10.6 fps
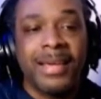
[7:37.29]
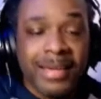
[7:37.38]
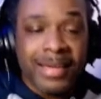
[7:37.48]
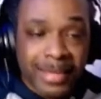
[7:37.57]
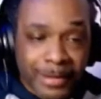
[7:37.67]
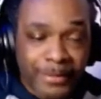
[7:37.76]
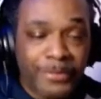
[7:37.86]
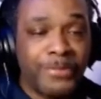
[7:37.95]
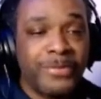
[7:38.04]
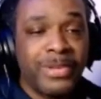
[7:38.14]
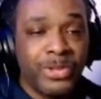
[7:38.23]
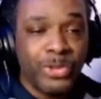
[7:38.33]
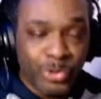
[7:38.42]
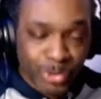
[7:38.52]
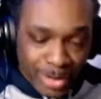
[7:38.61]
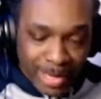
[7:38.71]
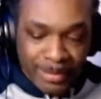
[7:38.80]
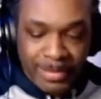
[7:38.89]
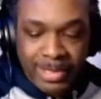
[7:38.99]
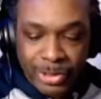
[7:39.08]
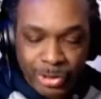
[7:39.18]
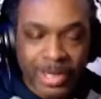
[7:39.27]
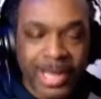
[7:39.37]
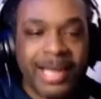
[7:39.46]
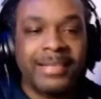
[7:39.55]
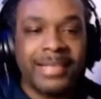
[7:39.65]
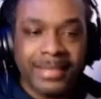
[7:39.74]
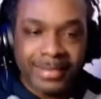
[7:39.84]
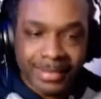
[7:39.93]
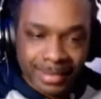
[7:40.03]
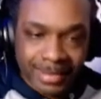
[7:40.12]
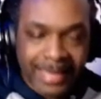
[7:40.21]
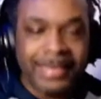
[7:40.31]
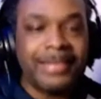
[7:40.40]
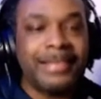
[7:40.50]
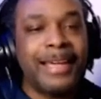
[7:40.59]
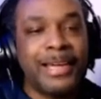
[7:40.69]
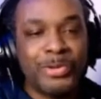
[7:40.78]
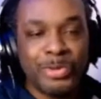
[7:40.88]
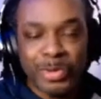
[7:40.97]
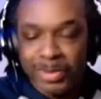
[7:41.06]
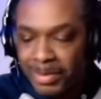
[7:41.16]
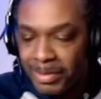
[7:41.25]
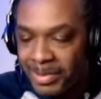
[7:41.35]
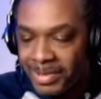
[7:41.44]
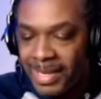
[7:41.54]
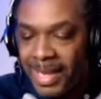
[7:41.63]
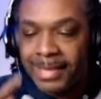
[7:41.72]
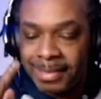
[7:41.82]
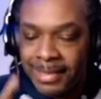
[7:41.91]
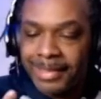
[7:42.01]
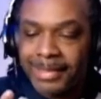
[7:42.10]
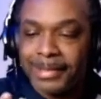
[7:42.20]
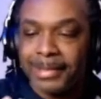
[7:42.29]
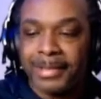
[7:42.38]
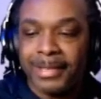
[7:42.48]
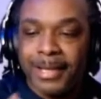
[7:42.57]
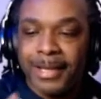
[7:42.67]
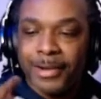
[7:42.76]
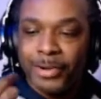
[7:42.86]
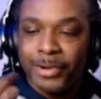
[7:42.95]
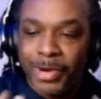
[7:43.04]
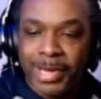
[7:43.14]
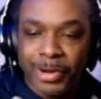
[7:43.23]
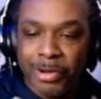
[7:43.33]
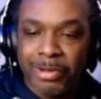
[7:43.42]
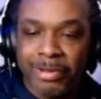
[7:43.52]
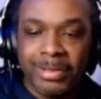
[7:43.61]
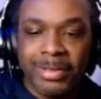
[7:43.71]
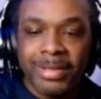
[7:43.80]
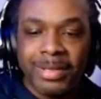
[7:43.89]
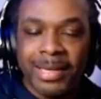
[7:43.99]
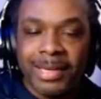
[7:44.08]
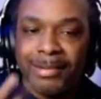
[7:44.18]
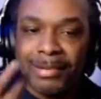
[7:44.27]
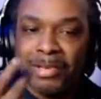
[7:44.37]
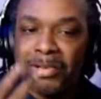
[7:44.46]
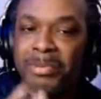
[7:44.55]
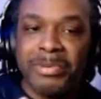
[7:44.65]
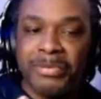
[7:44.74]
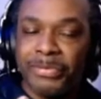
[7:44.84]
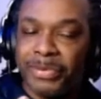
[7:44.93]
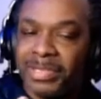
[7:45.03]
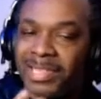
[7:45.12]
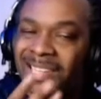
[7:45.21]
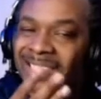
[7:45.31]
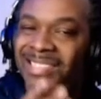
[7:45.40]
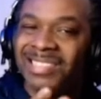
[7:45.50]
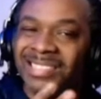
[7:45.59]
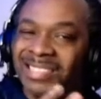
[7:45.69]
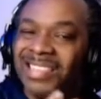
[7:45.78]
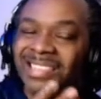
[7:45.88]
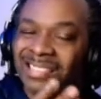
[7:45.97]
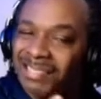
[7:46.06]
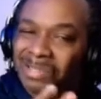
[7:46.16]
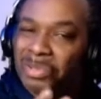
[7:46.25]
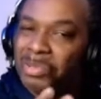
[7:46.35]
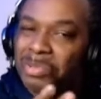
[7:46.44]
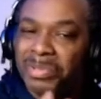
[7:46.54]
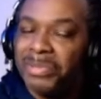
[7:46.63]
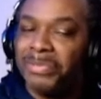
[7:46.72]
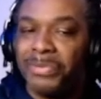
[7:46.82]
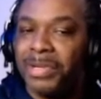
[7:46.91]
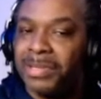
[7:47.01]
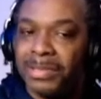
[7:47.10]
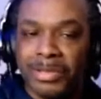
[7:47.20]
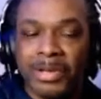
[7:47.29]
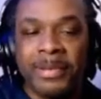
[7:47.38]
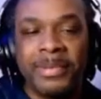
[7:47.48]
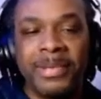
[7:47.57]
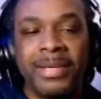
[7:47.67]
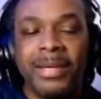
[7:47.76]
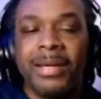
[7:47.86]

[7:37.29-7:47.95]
If you drop me a track that's any language besides English, Creole, and a little bit of French, I could understand a little bit of French, you know what I mean?